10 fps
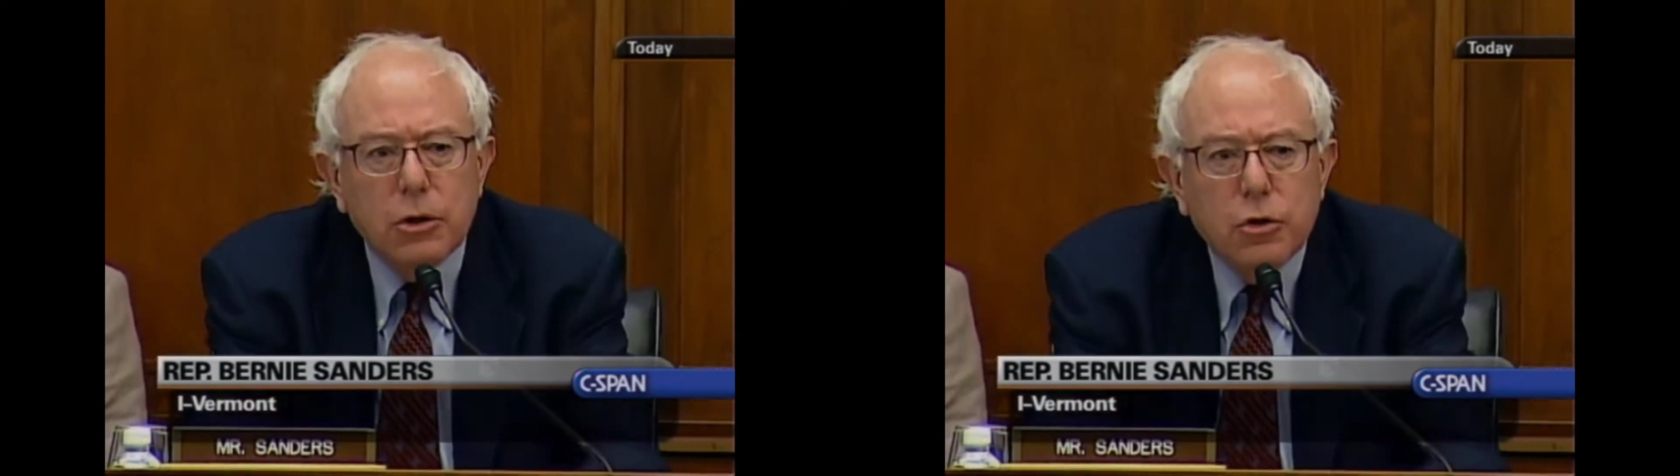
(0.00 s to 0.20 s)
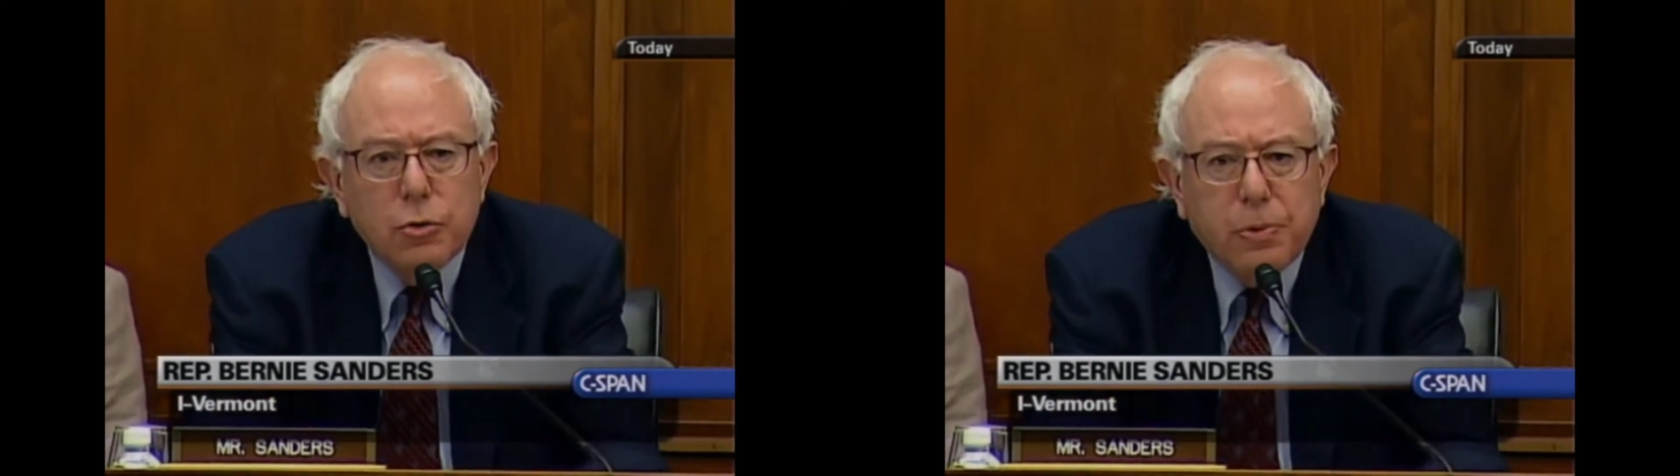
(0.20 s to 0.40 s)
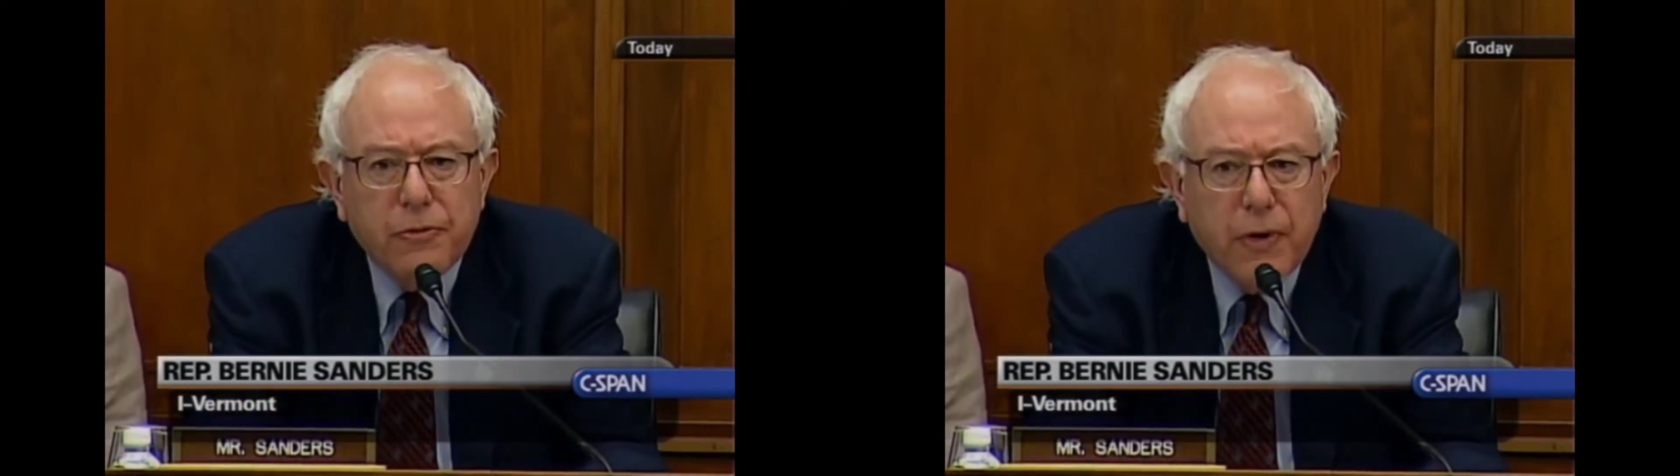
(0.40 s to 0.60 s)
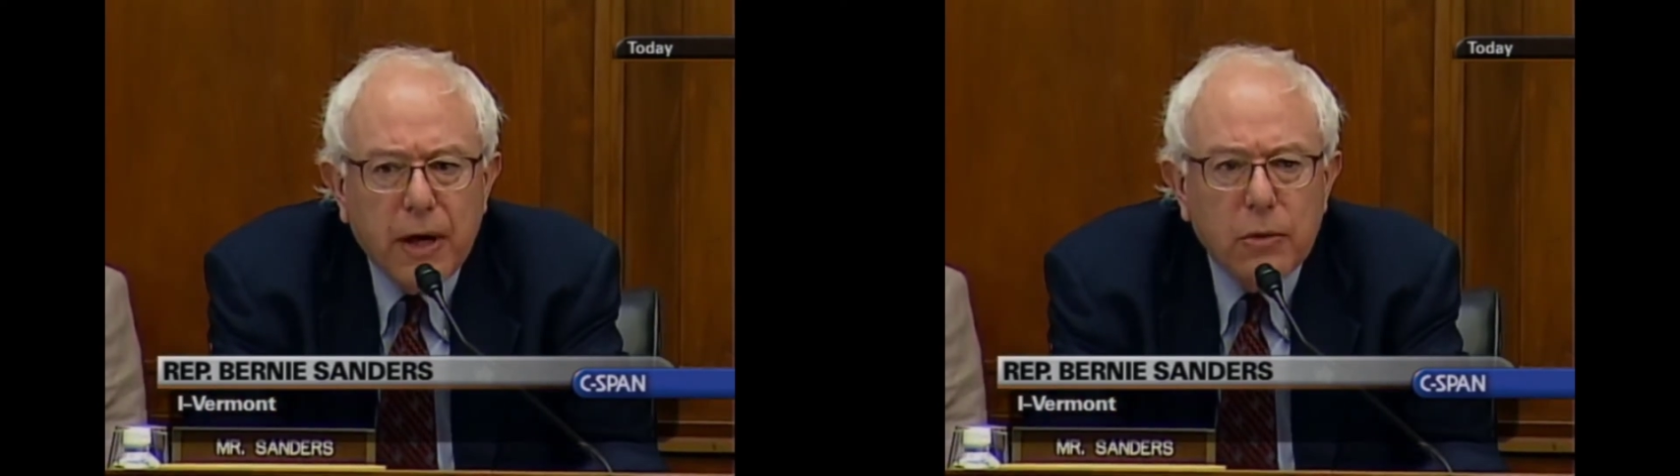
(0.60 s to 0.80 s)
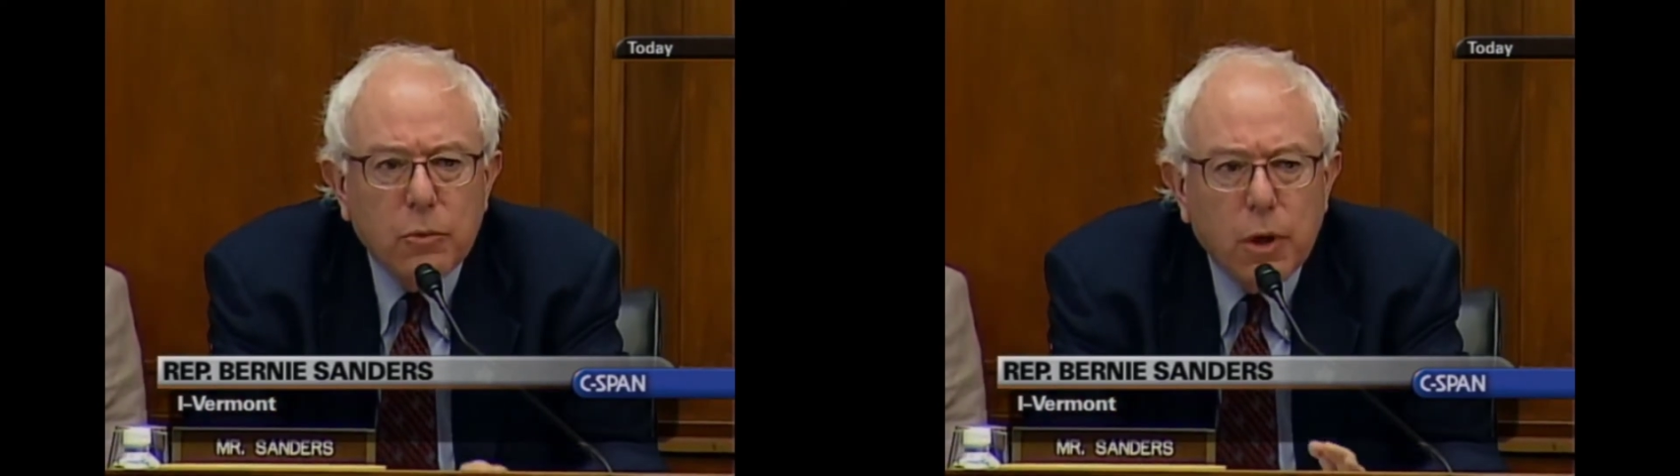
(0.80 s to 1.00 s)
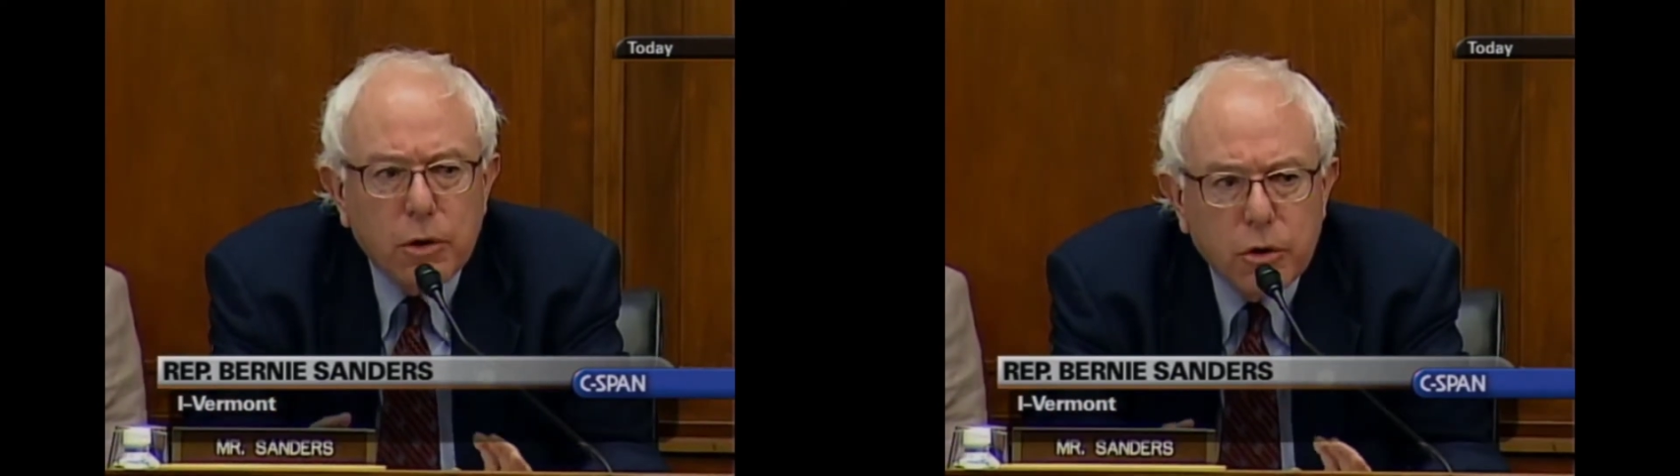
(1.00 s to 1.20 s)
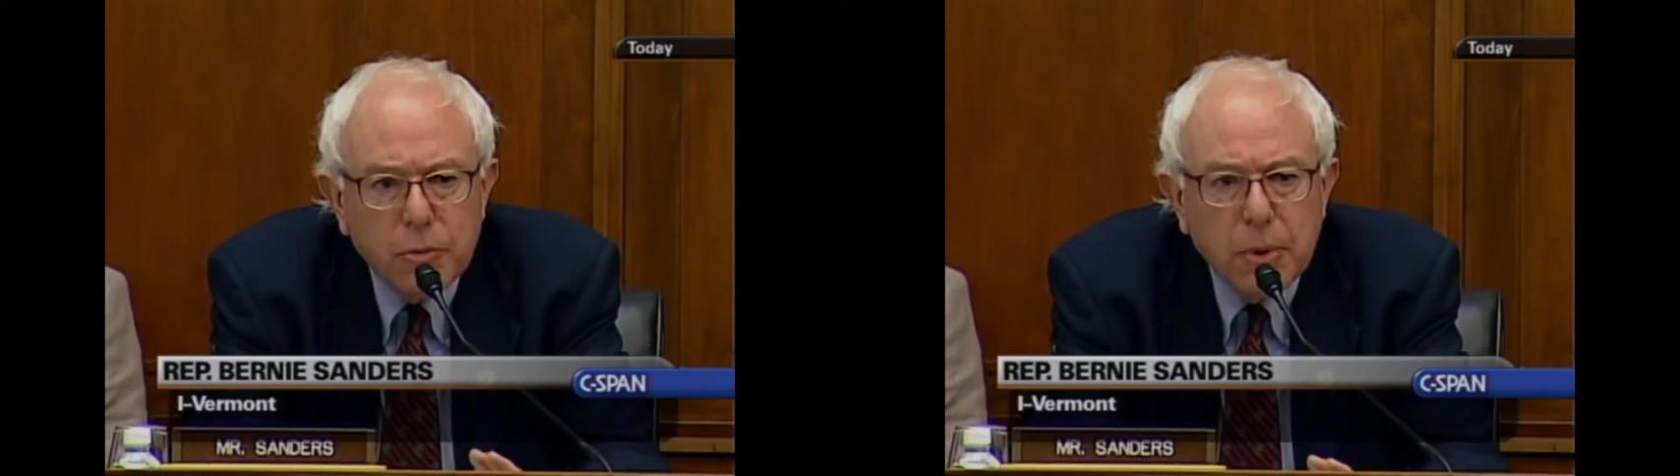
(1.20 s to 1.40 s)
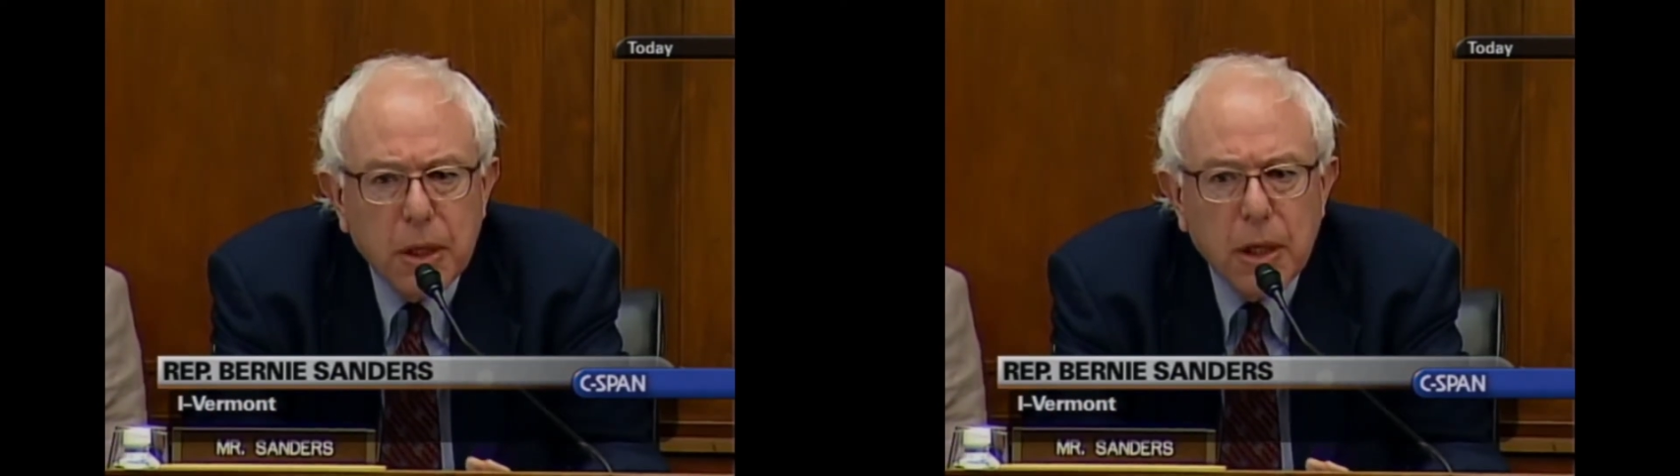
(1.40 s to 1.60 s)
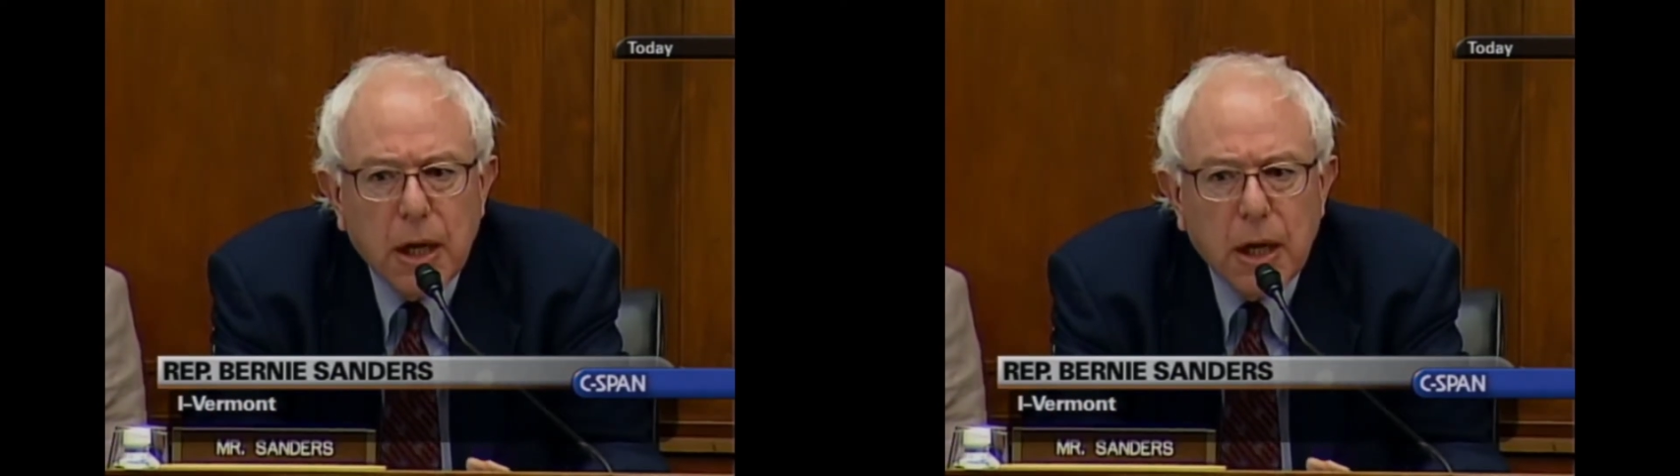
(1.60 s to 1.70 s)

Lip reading: to prevent what could be